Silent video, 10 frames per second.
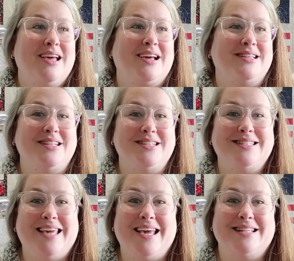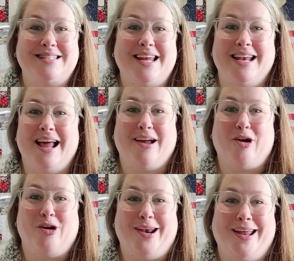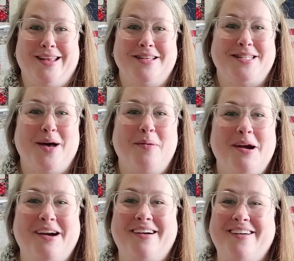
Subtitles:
because I just can't stand not gardening in the summer.